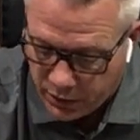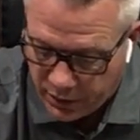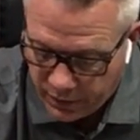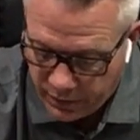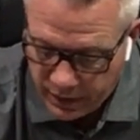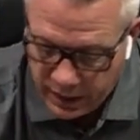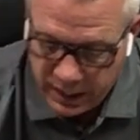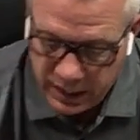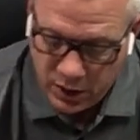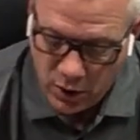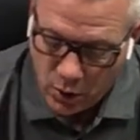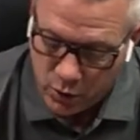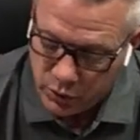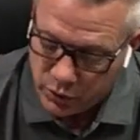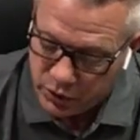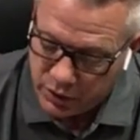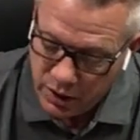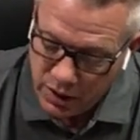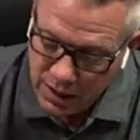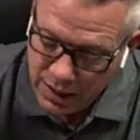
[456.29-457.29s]
And then he
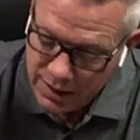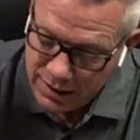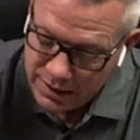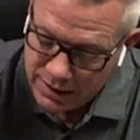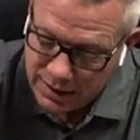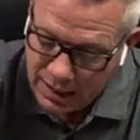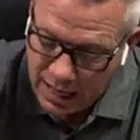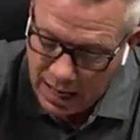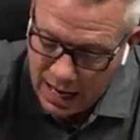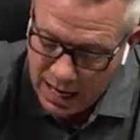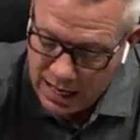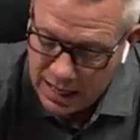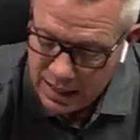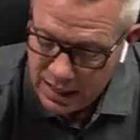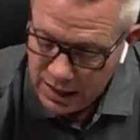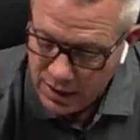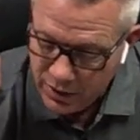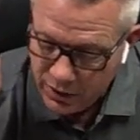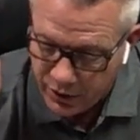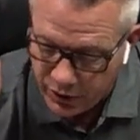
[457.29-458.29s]
goes to say, Hey,
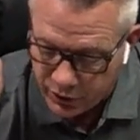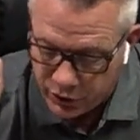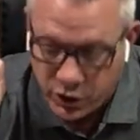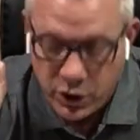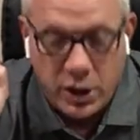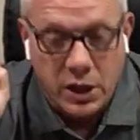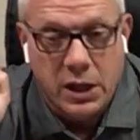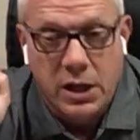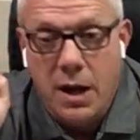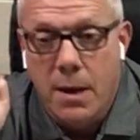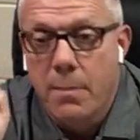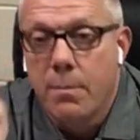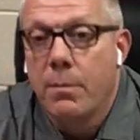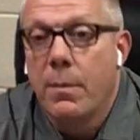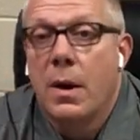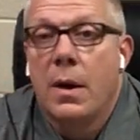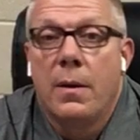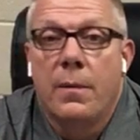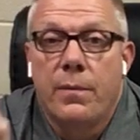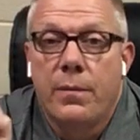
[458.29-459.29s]
there's going to come
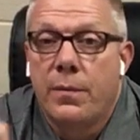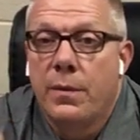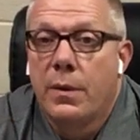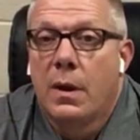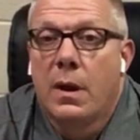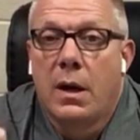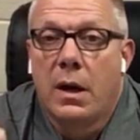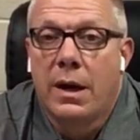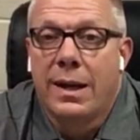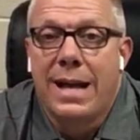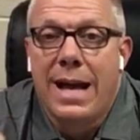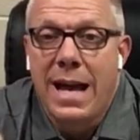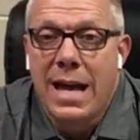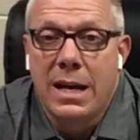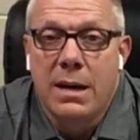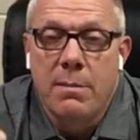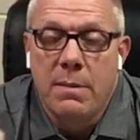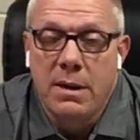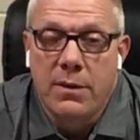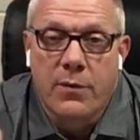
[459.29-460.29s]
an
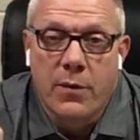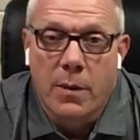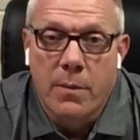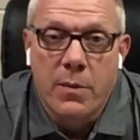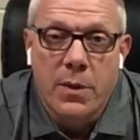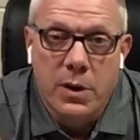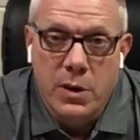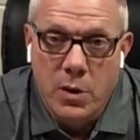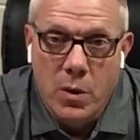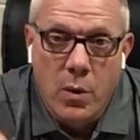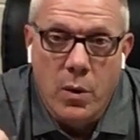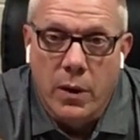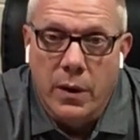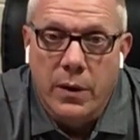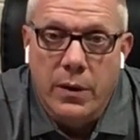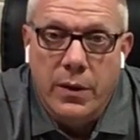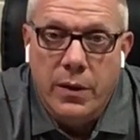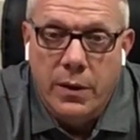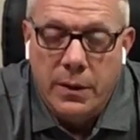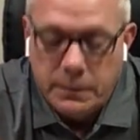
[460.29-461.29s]
enemy from the
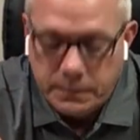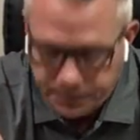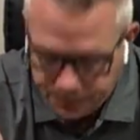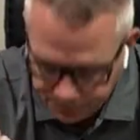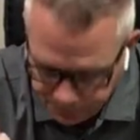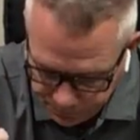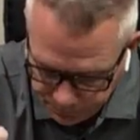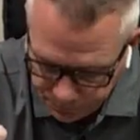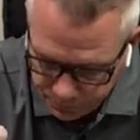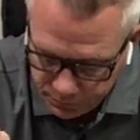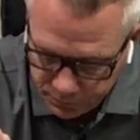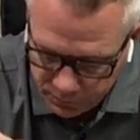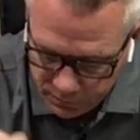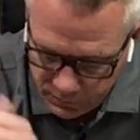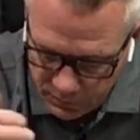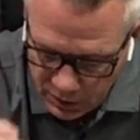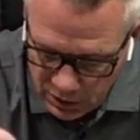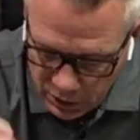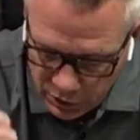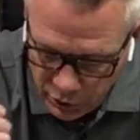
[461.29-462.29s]
north.
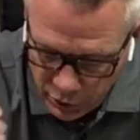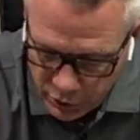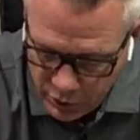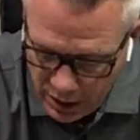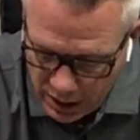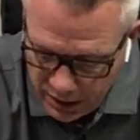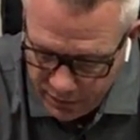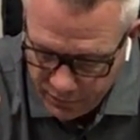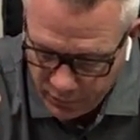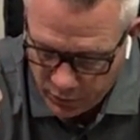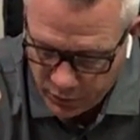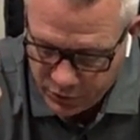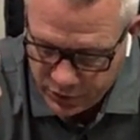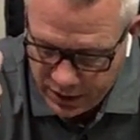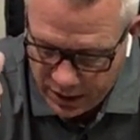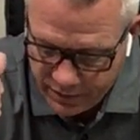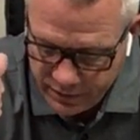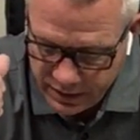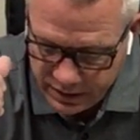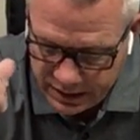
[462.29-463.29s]
Look down at verse
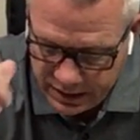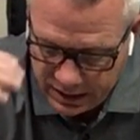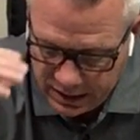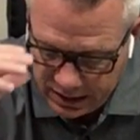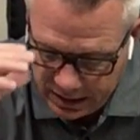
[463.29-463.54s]
17.